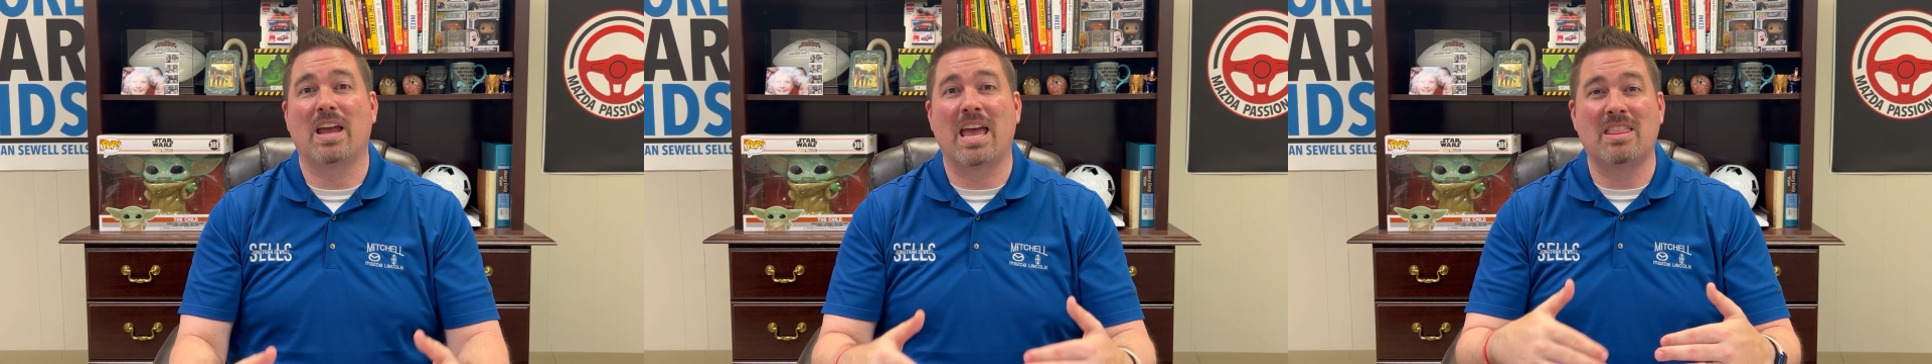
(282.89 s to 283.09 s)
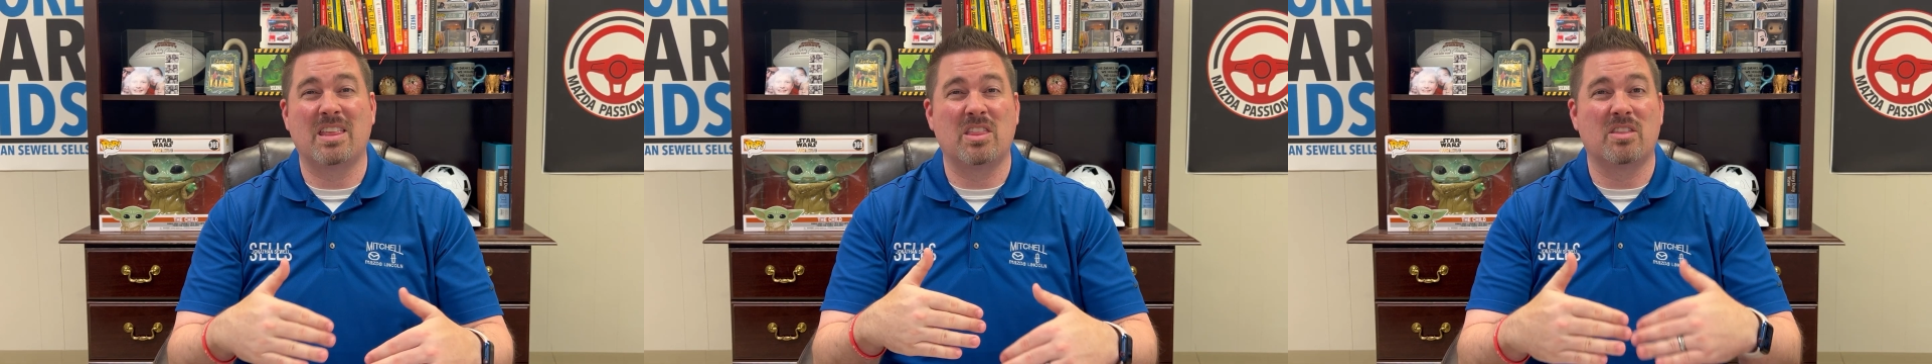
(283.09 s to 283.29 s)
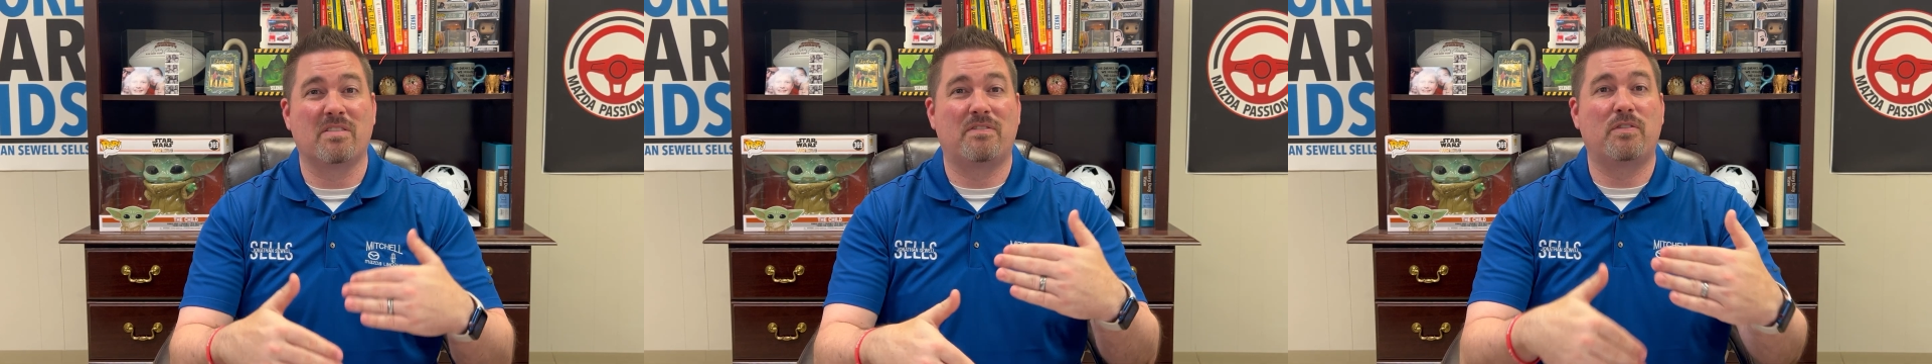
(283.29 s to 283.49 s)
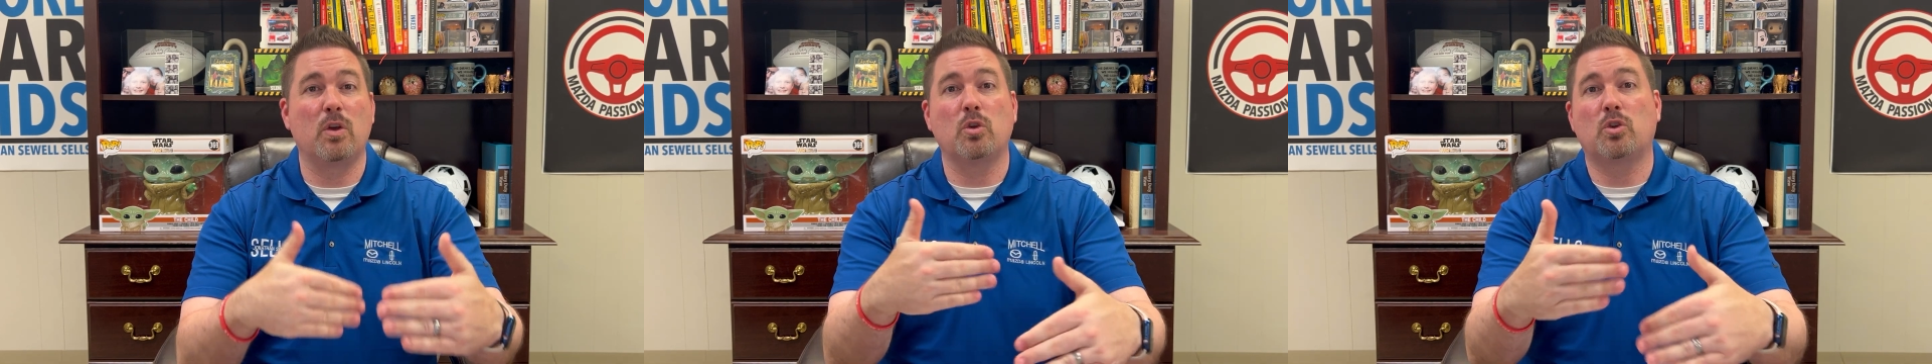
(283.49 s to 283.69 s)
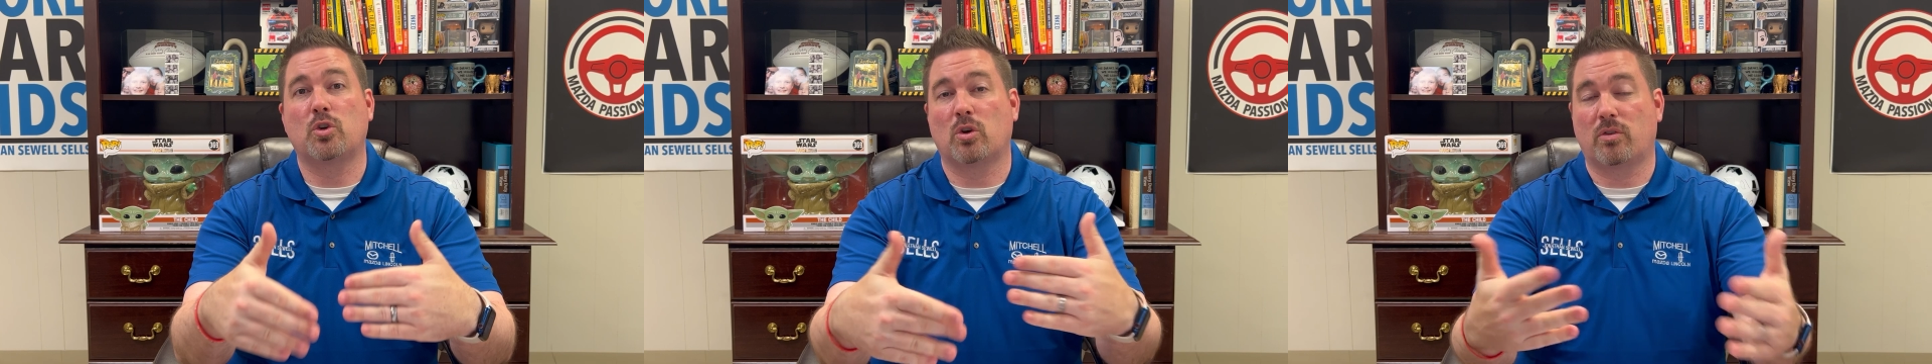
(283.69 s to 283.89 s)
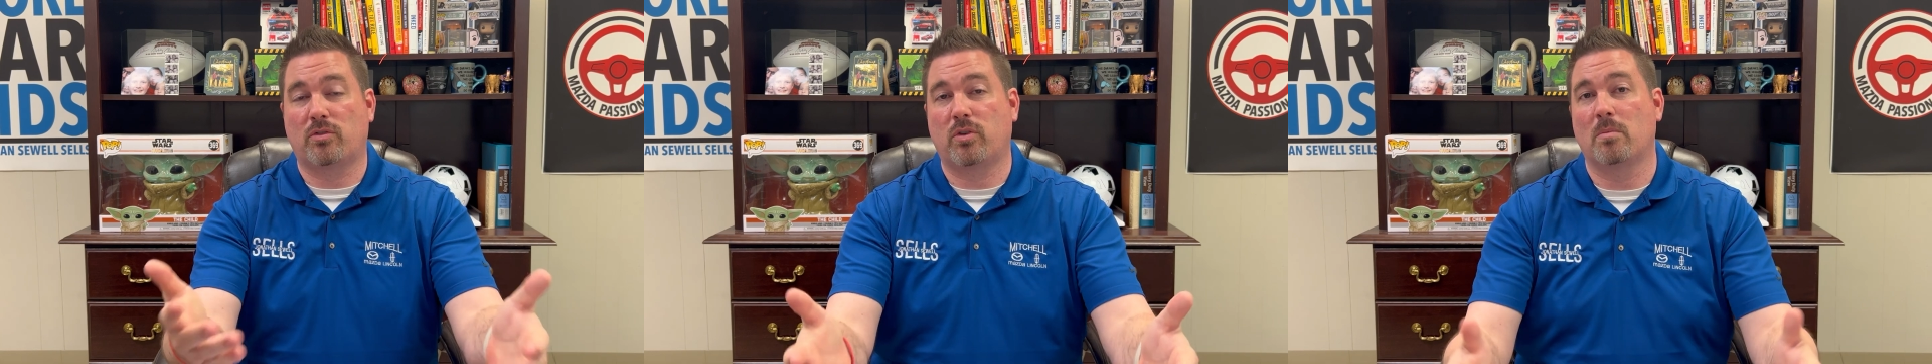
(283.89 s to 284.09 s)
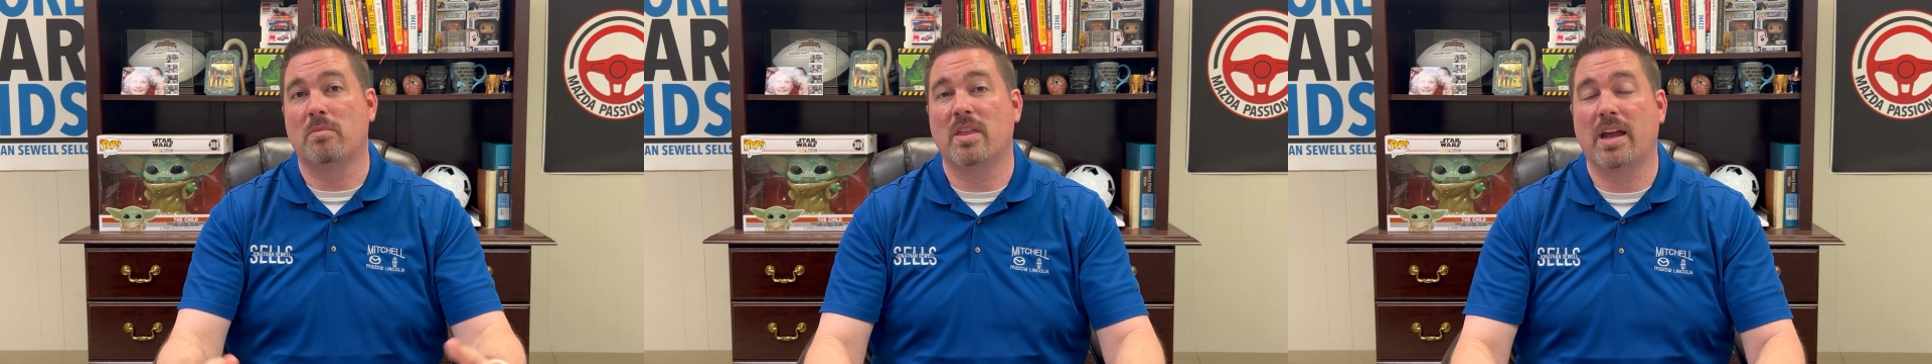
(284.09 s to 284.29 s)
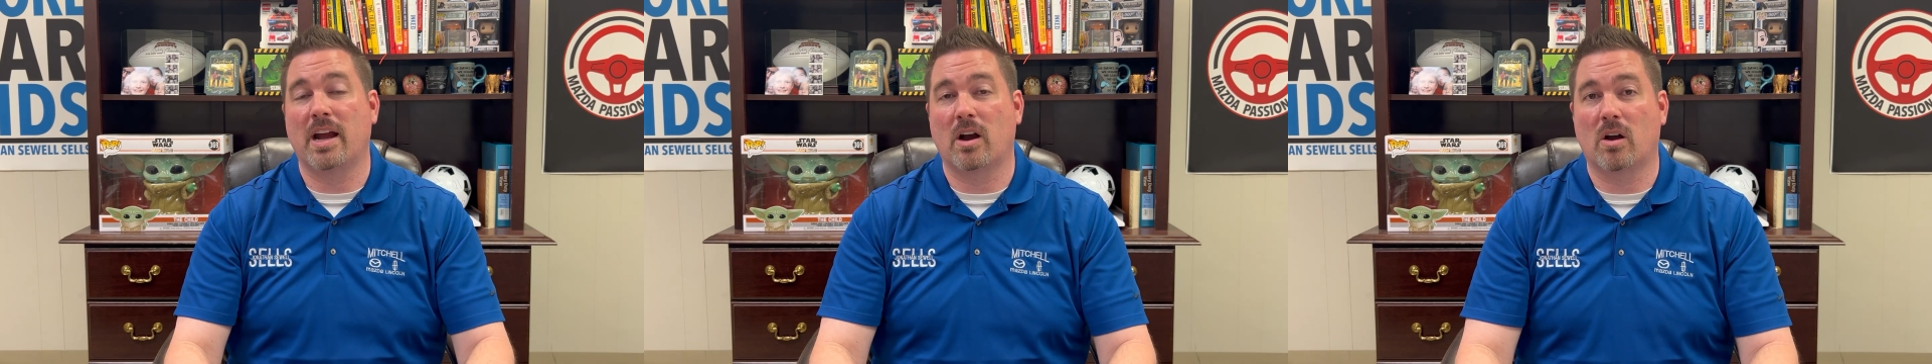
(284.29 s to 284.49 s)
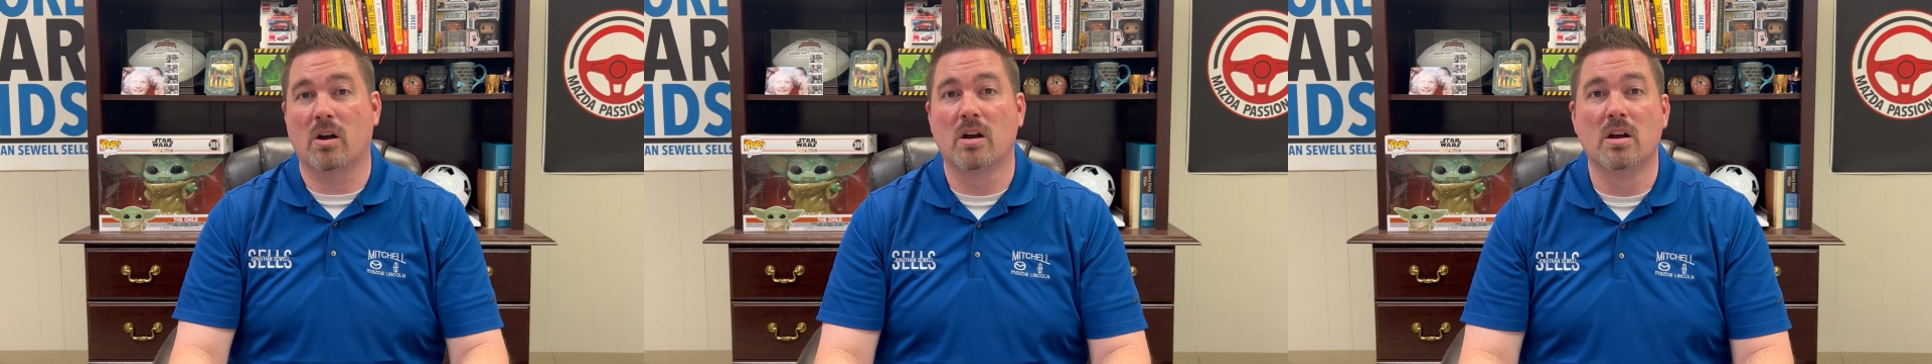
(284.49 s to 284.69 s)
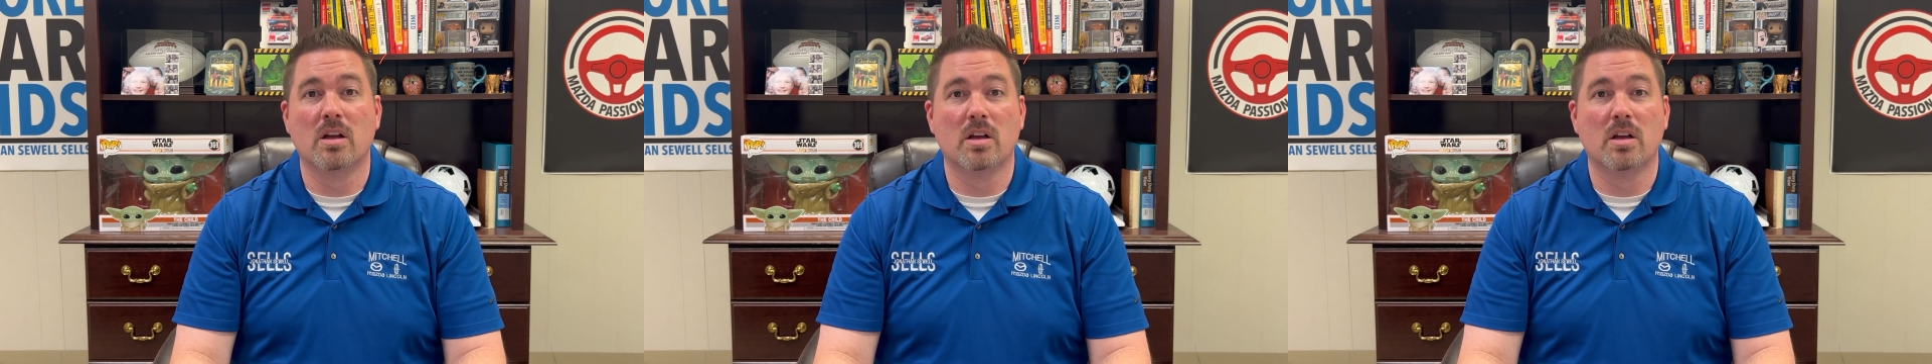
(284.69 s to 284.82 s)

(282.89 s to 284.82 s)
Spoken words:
and then the future from there